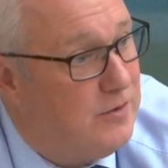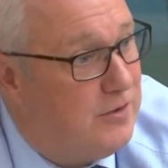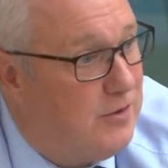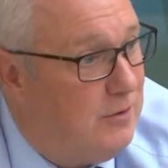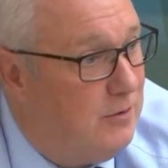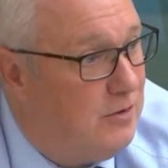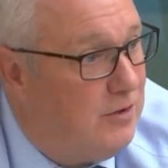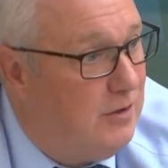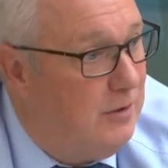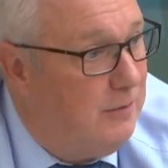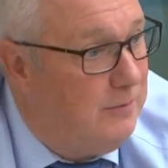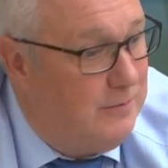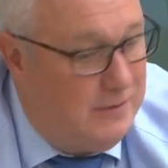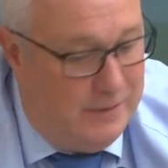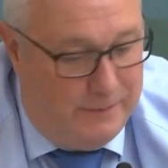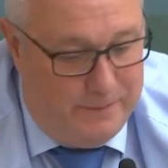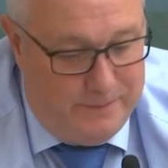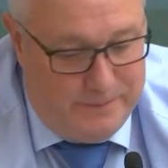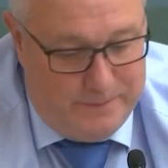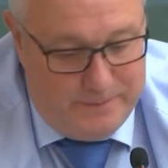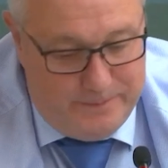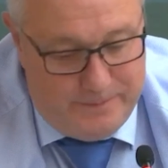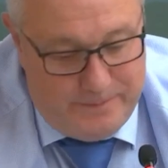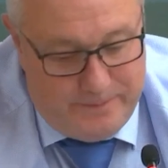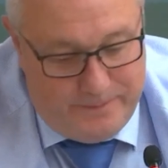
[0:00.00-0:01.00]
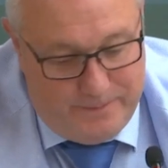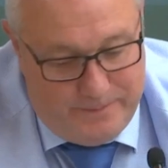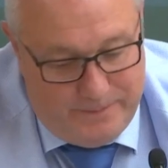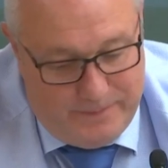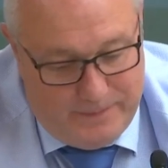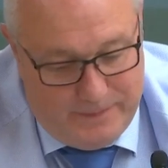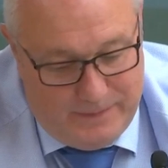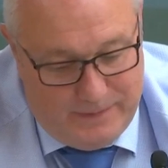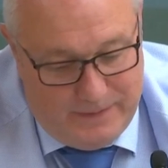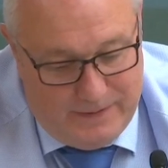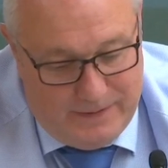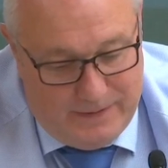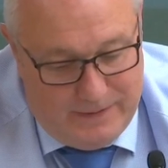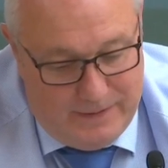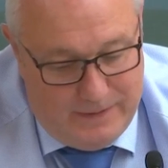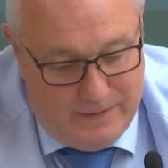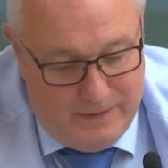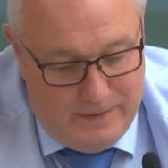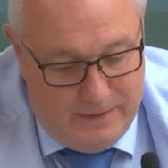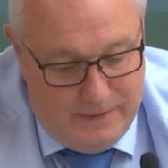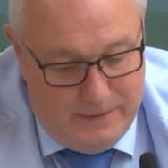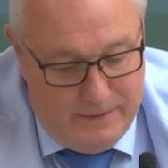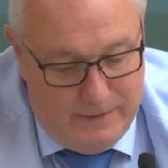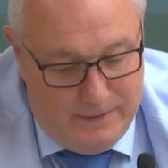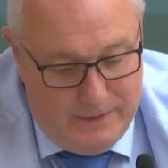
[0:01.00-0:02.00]
Okay, that's,
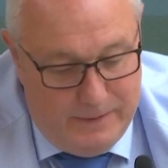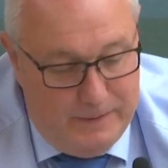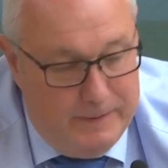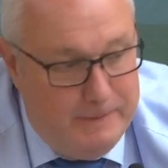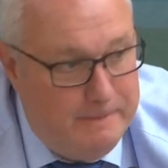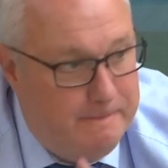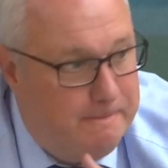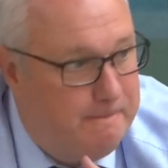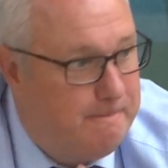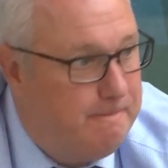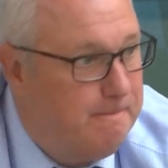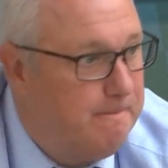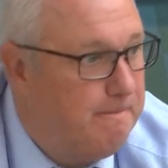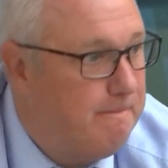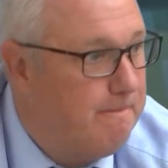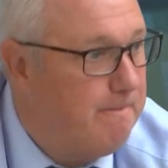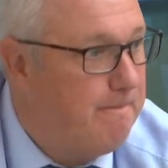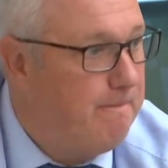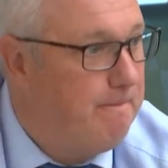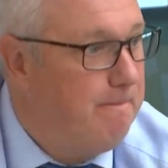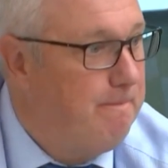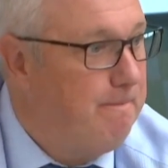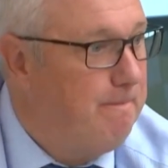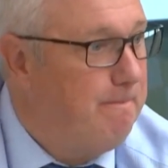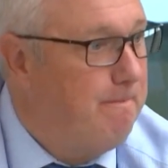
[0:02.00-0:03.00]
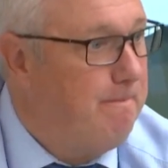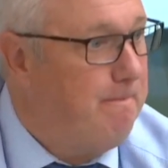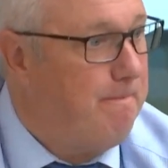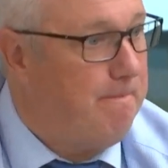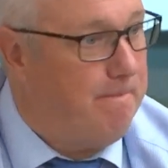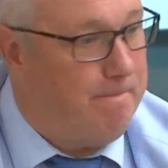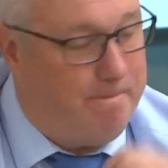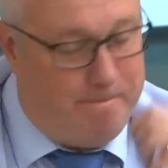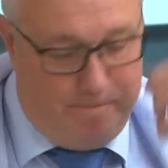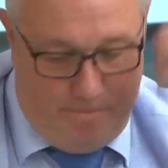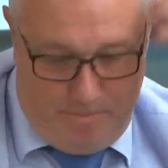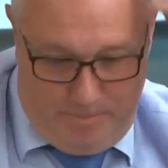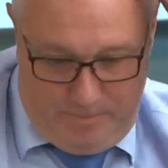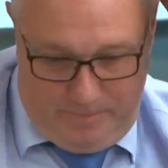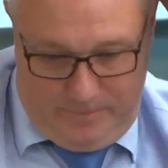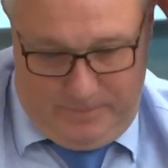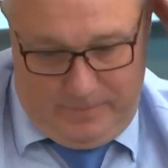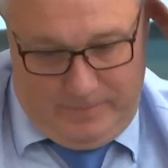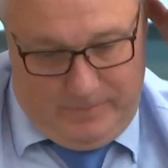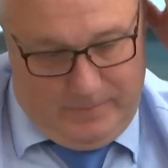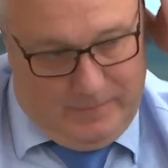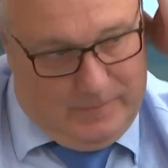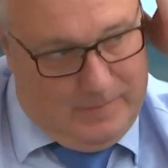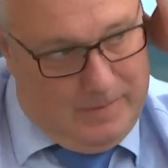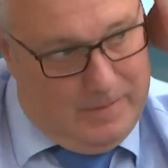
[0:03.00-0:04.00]
James, did you want to come in there, or were you just
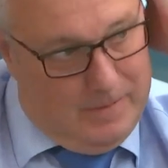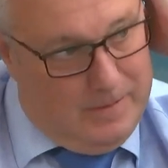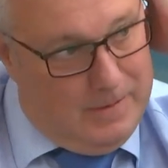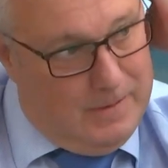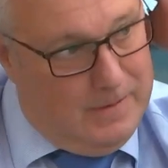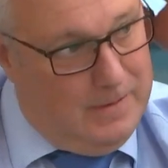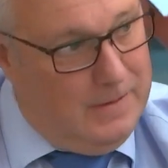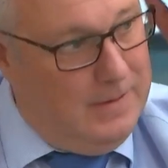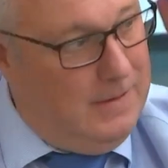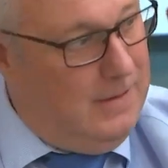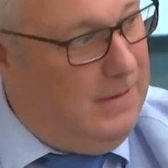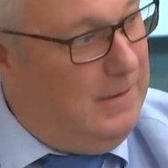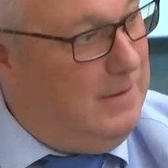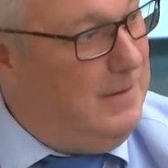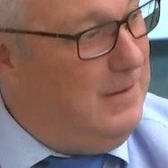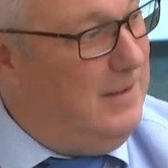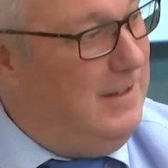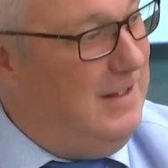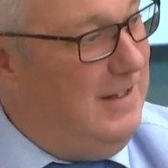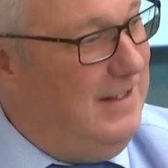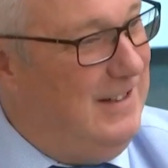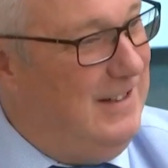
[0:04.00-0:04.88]
agreeing with